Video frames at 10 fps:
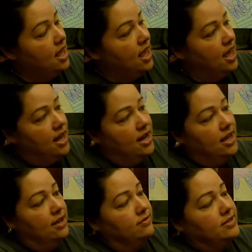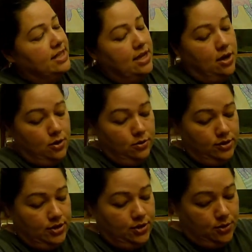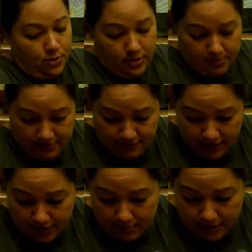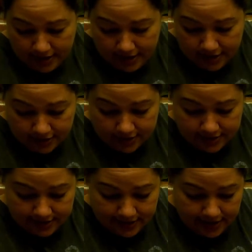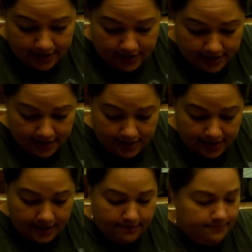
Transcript: and I have T-O-2. Let me find my letter T.